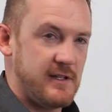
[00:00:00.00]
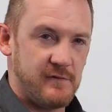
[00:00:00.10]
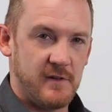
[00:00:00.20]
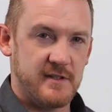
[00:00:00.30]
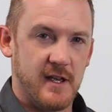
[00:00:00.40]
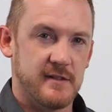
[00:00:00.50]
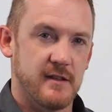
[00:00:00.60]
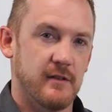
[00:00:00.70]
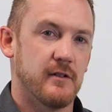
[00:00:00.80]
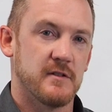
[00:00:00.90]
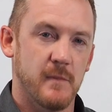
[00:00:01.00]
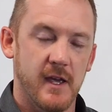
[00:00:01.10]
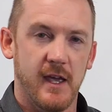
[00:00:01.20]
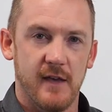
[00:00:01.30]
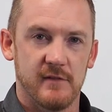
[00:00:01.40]
different size cylinders
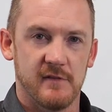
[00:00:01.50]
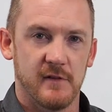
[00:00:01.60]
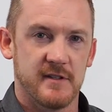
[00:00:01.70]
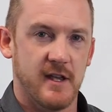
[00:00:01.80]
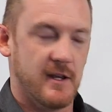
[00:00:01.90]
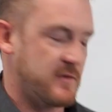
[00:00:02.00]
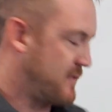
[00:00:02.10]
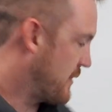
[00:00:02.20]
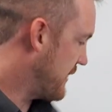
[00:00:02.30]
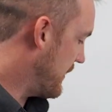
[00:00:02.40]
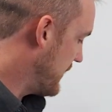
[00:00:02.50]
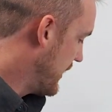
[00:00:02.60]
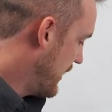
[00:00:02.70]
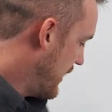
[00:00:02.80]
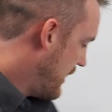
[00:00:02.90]
may have different setups for them.
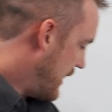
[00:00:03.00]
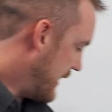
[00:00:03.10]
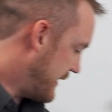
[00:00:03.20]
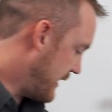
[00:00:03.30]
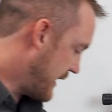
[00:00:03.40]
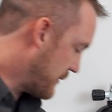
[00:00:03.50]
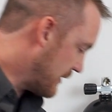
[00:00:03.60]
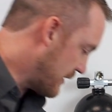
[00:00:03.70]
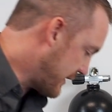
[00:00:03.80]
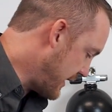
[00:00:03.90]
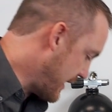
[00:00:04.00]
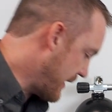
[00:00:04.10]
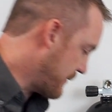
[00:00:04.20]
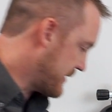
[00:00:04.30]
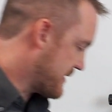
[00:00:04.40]
Ideally, we're looking
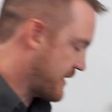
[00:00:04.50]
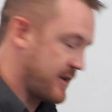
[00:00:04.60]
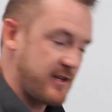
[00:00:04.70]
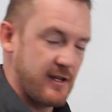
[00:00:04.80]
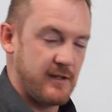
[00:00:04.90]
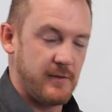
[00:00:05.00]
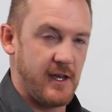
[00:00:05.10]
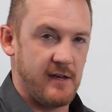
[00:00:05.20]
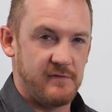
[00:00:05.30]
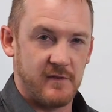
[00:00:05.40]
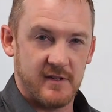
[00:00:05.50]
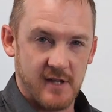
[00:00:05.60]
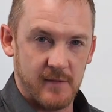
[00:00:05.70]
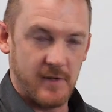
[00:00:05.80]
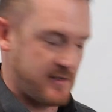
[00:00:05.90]
at with the stage kit that we have for the
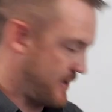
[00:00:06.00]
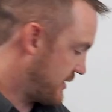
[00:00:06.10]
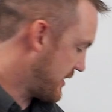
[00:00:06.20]
side mount stage